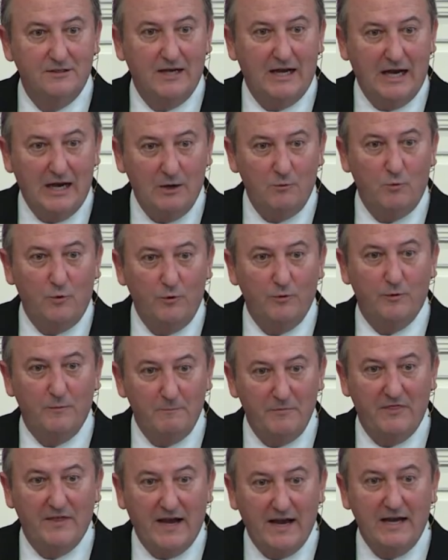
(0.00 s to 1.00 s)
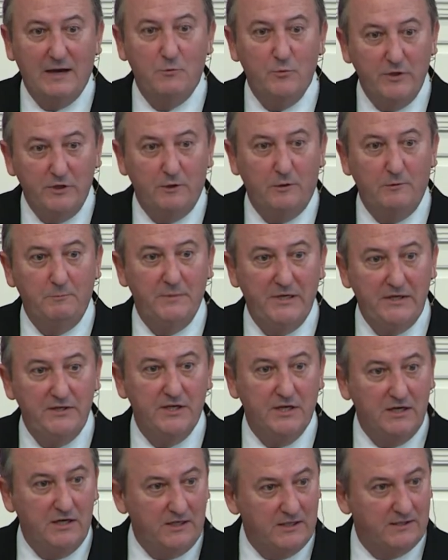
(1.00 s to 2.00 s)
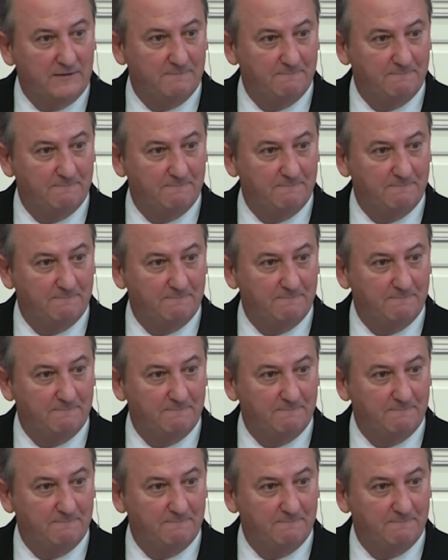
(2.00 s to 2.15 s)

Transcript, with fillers: I want, thy will be done.